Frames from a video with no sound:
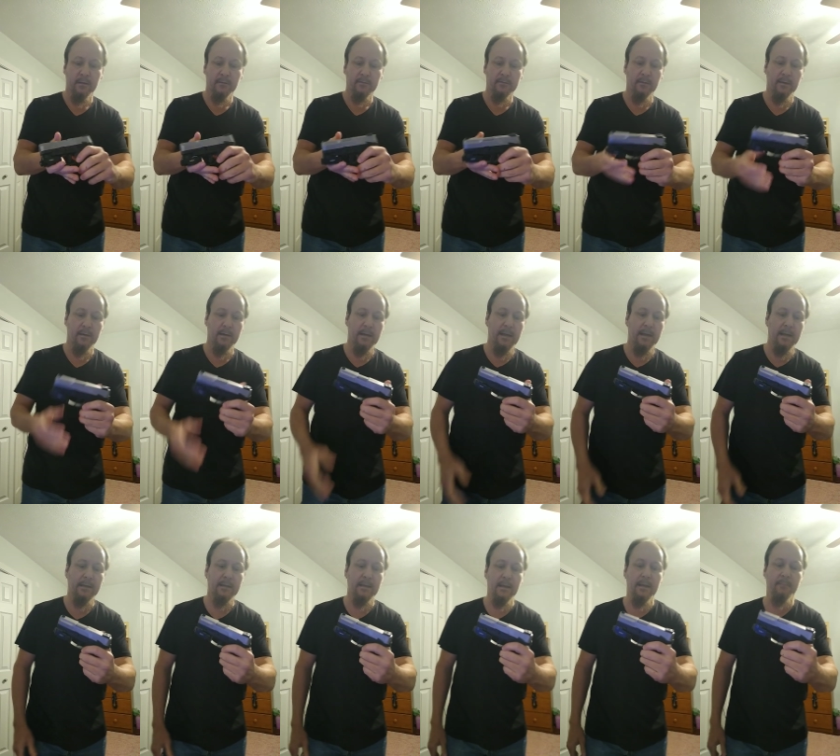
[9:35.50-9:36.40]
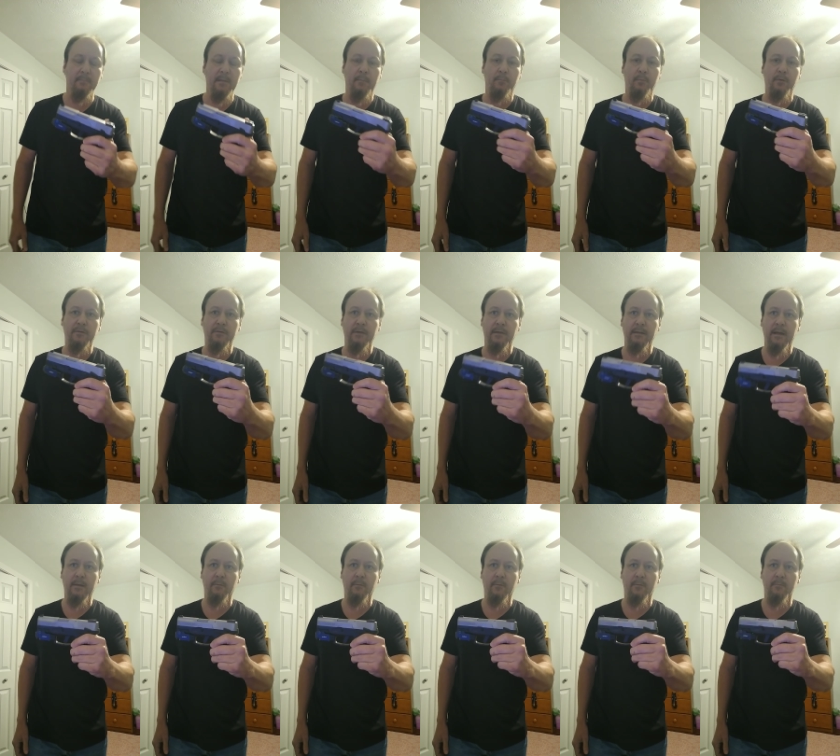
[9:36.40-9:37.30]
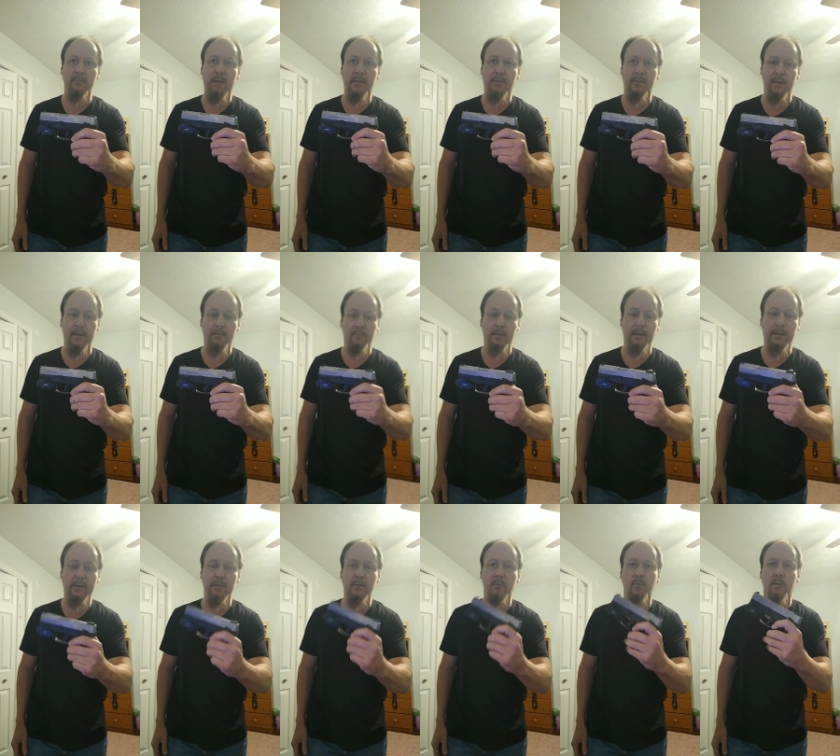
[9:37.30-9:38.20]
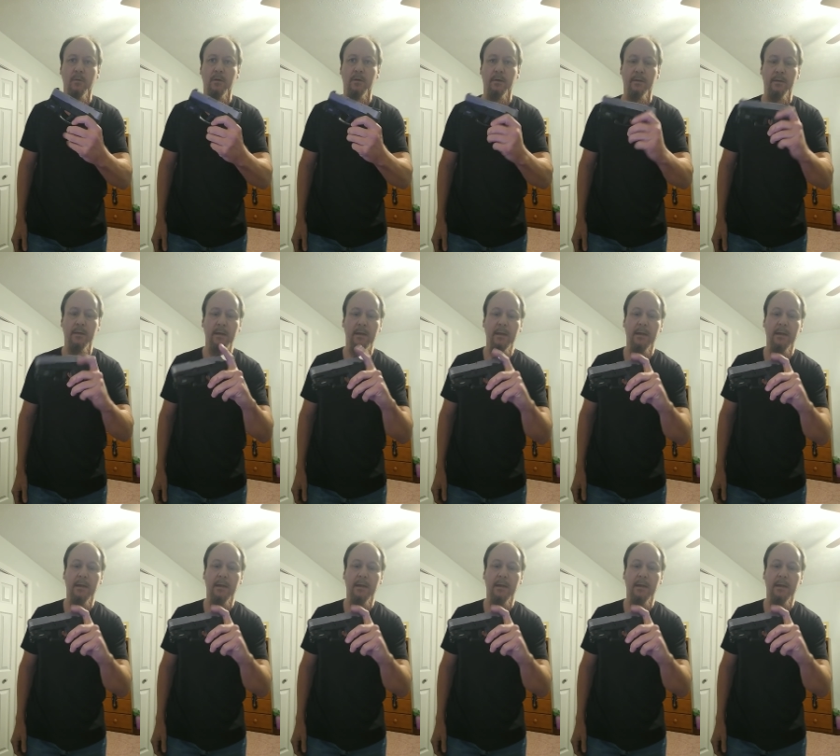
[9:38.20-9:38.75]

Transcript: so I'm not pushing it down with my thumb like you would.